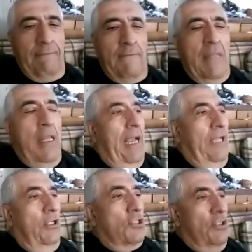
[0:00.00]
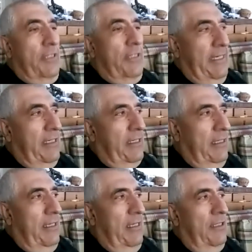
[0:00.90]
No. I used to drink
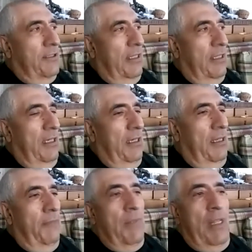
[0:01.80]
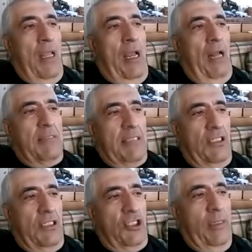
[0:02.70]
uh, until uh, almost
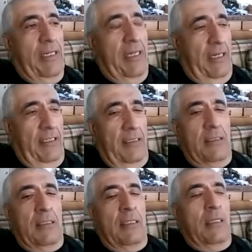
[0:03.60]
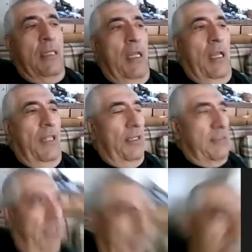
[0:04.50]
age 29. There's
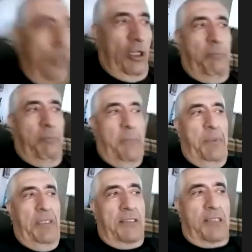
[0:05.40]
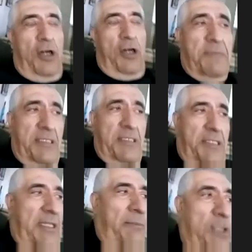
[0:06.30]
a restaurant called Papitas on Robson
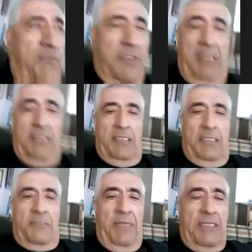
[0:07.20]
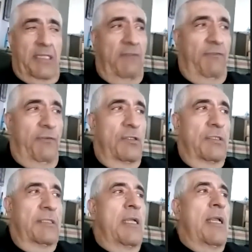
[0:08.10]
Street. I'm not sure if it still exists, Mexican food.